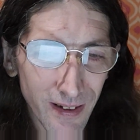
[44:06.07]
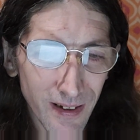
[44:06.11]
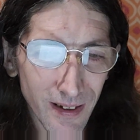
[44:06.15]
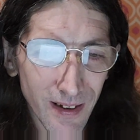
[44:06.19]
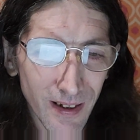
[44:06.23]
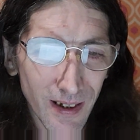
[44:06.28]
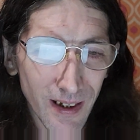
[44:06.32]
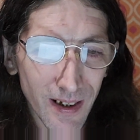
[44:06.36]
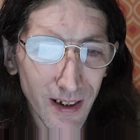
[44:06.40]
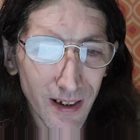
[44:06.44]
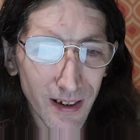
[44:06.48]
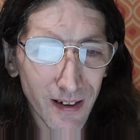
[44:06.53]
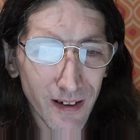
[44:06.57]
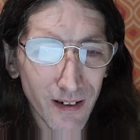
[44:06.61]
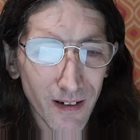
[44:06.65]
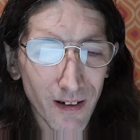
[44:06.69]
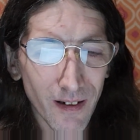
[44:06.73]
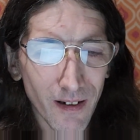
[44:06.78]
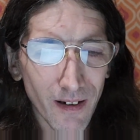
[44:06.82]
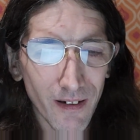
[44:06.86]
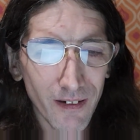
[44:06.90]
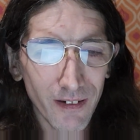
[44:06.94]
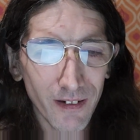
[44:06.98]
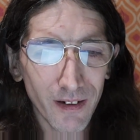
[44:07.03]
in a
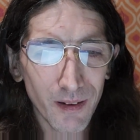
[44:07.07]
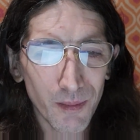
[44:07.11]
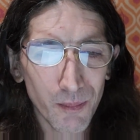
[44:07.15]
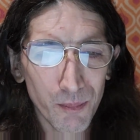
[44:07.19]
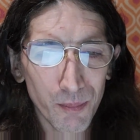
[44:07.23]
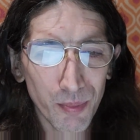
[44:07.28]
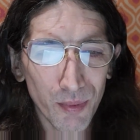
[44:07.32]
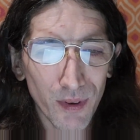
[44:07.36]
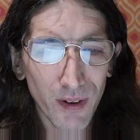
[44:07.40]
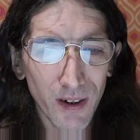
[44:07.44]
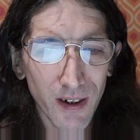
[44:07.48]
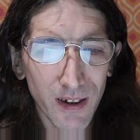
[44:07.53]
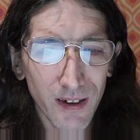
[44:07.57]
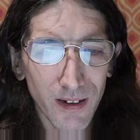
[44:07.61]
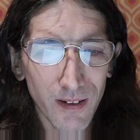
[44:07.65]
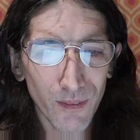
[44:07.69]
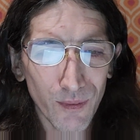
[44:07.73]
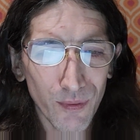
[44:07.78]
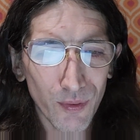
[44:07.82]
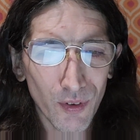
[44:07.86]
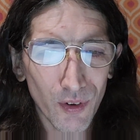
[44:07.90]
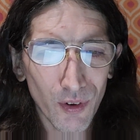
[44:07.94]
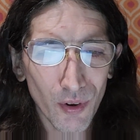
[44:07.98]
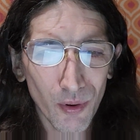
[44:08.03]

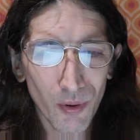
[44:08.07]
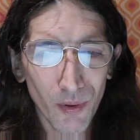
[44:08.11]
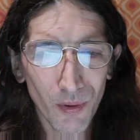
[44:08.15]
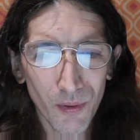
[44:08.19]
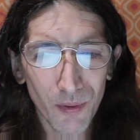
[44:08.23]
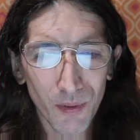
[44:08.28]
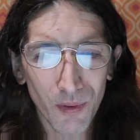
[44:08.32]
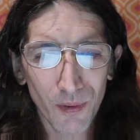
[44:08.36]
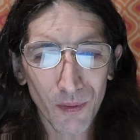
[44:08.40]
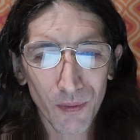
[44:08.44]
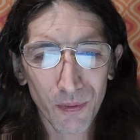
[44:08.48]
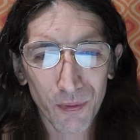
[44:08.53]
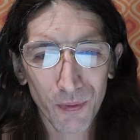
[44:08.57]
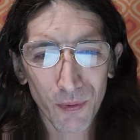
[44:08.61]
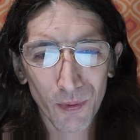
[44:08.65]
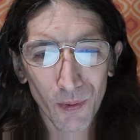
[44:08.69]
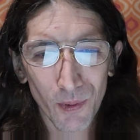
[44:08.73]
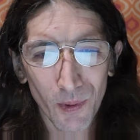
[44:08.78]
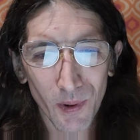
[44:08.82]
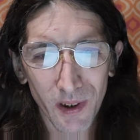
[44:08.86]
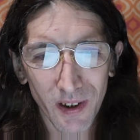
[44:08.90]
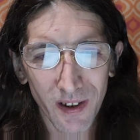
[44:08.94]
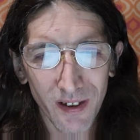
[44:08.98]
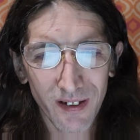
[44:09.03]
contemplative tone of
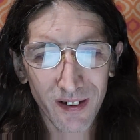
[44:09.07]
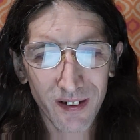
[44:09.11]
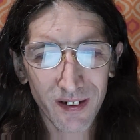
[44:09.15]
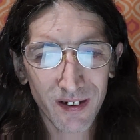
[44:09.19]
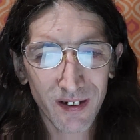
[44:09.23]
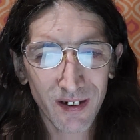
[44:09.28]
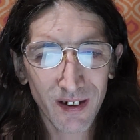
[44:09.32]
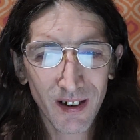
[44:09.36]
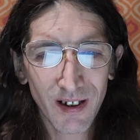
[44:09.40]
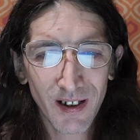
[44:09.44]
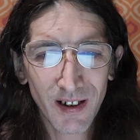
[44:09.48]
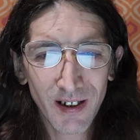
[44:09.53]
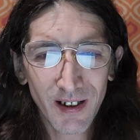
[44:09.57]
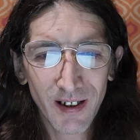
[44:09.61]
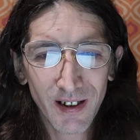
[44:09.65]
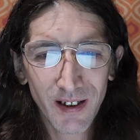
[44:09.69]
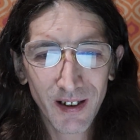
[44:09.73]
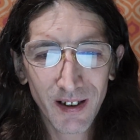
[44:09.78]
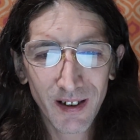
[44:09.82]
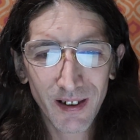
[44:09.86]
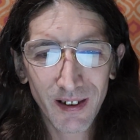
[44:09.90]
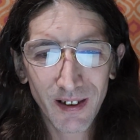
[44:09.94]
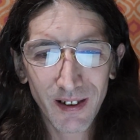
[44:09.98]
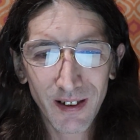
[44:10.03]
voice,
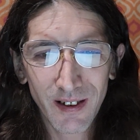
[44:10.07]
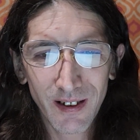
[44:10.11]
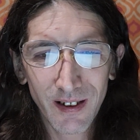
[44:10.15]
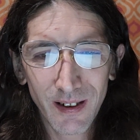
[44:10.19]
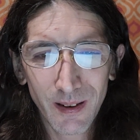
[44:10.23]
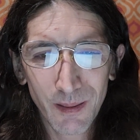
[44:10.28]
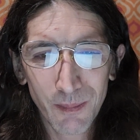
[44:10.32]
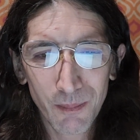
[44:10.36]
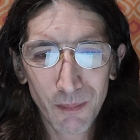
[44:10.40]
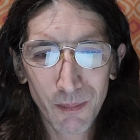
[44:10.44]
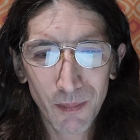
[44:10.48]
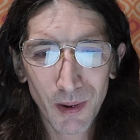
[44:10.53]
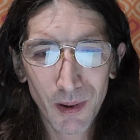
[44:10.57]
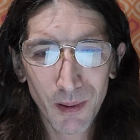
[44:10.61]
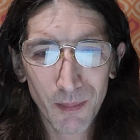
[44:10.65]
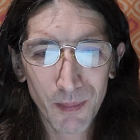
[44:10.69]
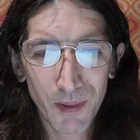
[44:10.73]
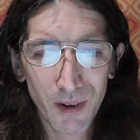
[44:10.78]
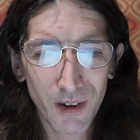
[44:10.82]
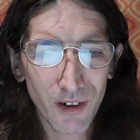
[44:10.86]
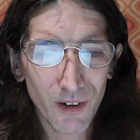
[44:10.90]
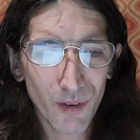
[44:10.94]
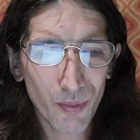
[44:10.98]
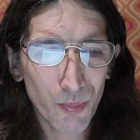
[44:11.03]
and then a
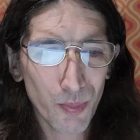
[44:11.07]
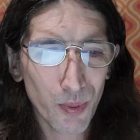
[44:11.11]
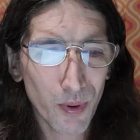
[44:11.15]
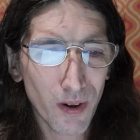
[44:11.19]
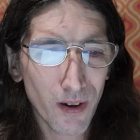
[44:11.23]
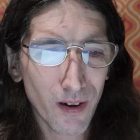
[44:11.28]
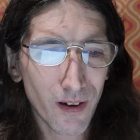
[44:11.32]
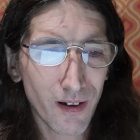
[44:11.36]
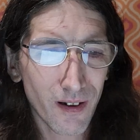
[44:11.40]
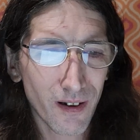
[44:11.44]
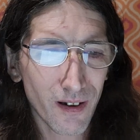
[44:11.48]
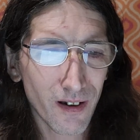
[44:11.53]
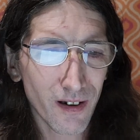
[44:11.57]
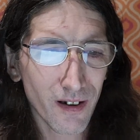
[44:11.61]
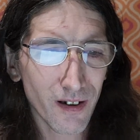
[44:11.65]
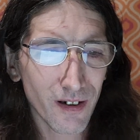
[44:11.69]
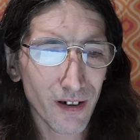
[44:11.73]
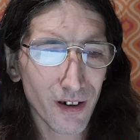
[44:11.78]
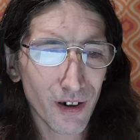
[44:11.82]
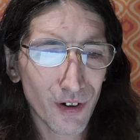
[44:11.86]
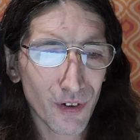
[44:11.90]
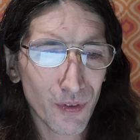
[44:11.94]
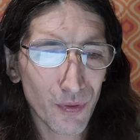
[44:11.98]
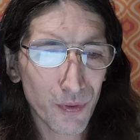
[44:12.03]
moment's
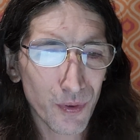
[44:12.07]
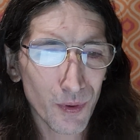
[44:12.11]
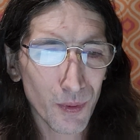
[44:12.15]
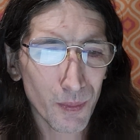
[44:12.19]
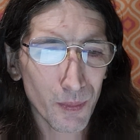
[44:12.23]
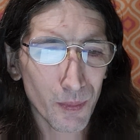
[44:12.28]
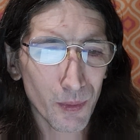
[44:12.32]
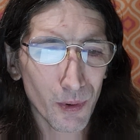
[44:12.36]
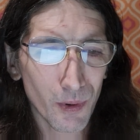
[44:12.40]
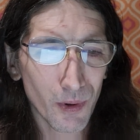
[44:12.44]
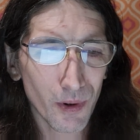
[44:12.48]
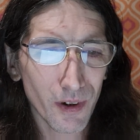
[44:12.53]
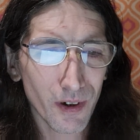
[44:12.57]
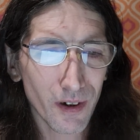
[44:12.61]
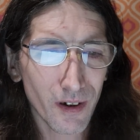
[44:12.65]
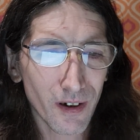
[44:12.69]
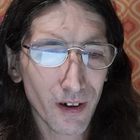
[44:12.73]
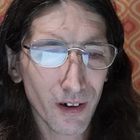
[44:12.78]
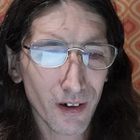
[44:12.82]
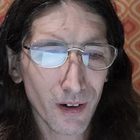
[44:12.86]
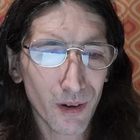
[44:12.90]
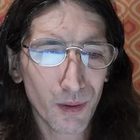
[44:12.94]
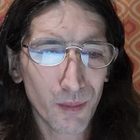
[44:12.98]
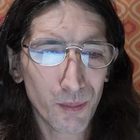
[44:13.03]
pause for more
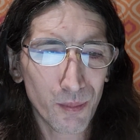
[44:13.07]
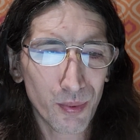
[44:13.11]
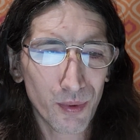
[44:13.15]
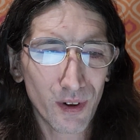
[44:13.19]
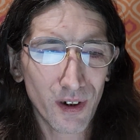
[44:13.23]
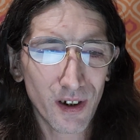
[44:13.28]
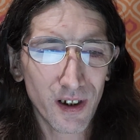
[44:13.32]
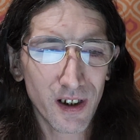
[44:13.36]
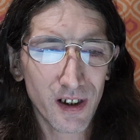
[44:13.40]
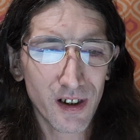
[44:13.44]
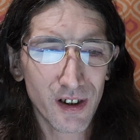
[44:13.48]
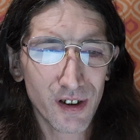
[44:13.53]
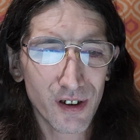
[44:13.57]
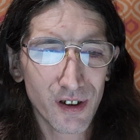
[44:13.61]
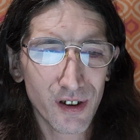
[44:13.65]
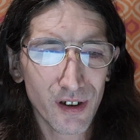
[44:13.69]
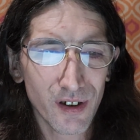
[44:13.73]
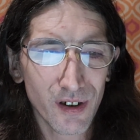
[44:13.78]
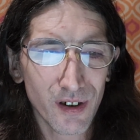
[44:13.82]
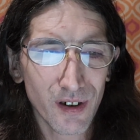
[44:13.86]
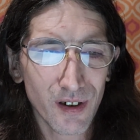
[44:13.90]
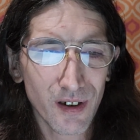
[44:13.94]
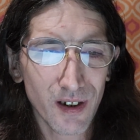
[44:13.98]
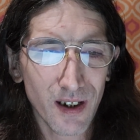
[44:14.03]

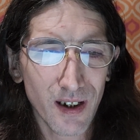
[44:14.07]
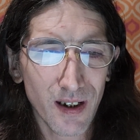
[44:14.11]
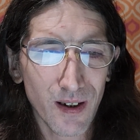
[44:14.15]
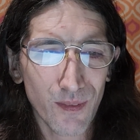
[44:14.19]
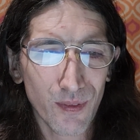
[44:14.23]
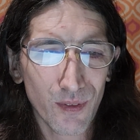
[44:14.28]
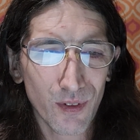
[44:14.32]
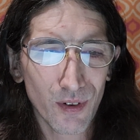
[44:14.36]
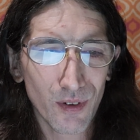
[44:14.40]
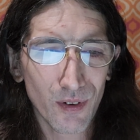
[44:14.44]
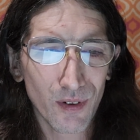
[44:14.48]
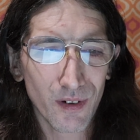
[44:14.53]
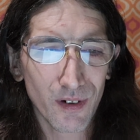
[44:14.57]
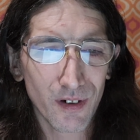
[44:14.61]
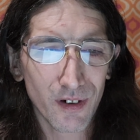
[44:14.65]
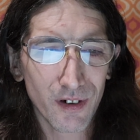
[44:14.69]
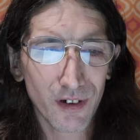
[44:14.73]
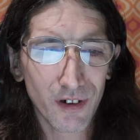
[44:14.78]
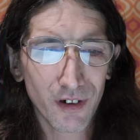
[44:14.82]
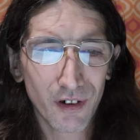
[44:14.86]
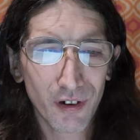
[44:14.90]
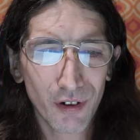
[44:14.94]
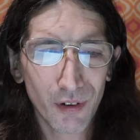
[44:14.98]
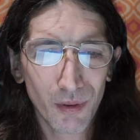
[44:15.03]
contemplation after his
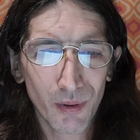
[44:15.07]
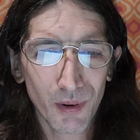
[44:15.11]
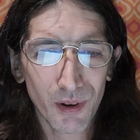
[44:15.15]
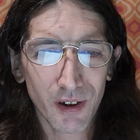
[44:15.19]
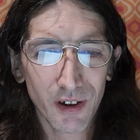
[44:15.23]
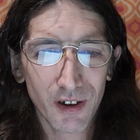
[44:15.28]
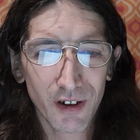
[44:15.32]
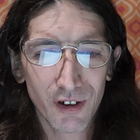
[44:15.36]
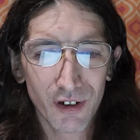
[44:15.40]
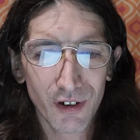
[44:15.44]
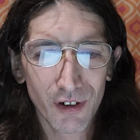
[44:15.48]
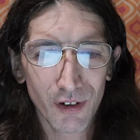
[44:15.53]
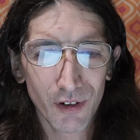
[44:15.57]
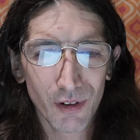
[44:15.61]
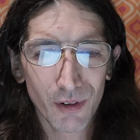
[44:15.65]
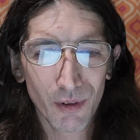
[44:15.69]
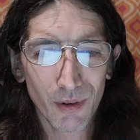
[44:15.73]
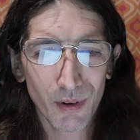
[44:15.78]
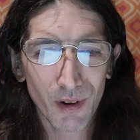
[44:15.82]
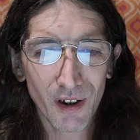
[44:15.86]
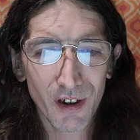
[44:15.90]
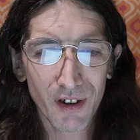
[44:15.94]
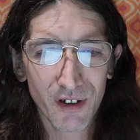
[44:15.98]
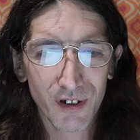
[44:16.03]
two initial
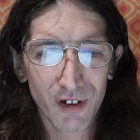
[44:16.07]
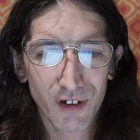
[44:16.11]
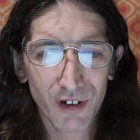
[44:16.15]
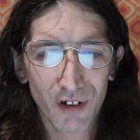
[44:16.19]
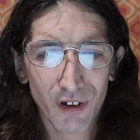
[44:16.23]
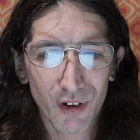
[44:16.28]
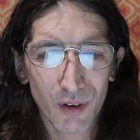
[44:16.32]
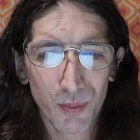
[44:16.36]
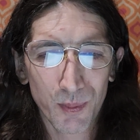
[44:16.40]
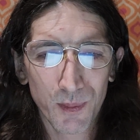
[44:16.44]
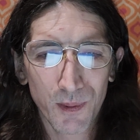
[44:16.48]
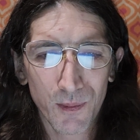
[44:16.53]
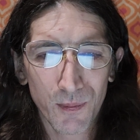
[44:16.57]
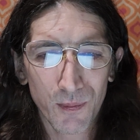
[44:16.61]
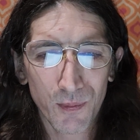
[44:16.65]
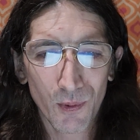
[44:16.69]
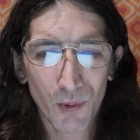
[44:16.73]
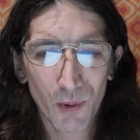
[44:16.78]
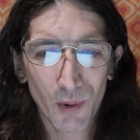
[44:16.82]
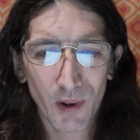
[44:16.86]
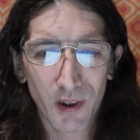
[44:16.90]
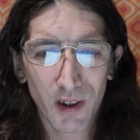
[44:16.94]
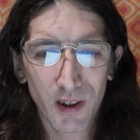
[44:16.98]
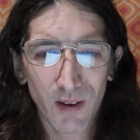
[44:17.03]
questions
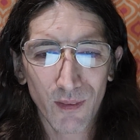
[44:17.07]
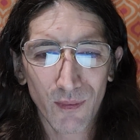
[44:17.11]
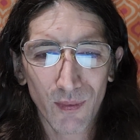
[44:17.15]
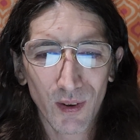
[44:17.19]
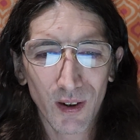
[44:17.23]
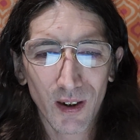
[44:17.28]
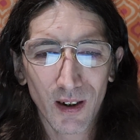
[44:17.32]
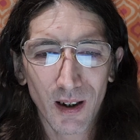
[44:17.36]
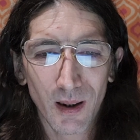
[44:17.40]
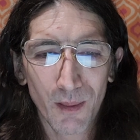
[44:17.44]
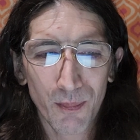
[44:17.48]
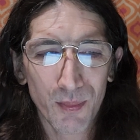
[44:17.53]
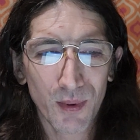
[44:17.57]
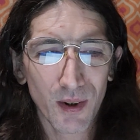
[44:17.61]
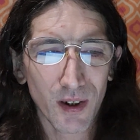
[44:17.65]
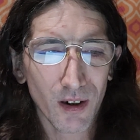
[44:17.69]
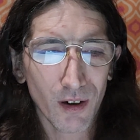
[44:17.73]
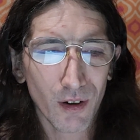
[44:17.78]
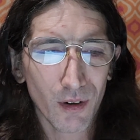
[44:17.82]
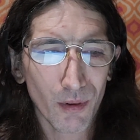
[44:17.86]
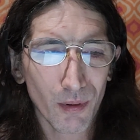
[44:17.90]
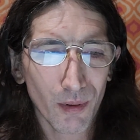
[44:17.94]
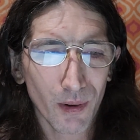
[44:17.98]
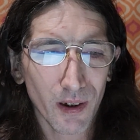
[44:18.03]
before giving up and
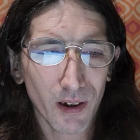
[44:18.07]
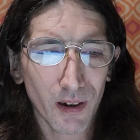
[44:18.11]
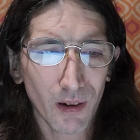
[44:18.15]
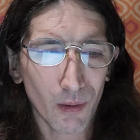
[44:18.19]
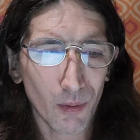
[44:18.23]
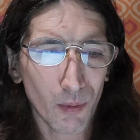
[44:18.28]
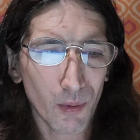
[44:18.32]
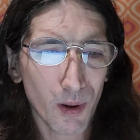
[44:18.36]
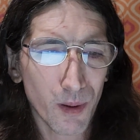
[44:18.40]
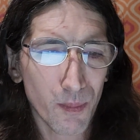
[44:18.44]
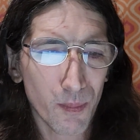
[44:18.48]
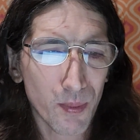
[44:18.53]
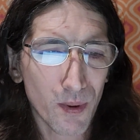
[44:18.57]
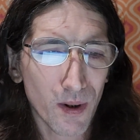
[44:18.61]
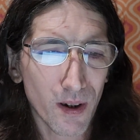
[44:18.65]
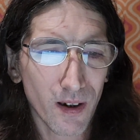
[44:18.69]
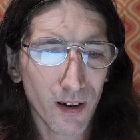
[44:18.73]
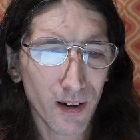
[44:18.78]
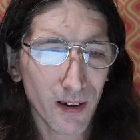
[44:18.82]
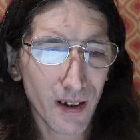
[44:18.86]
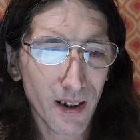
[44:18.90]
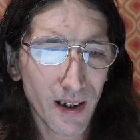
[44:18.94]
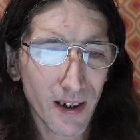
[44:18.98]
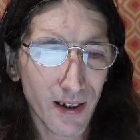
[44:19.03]
agreeing with
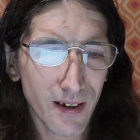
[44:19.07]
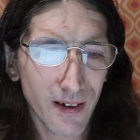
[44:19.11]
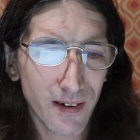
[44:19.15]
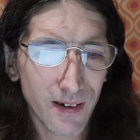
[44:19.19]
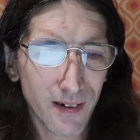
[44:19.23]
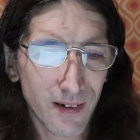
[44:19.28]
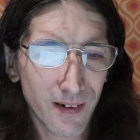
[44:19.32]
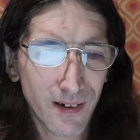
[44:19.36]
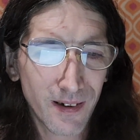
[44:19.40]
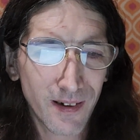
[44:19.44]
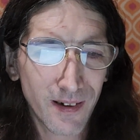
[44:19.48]
Paulette.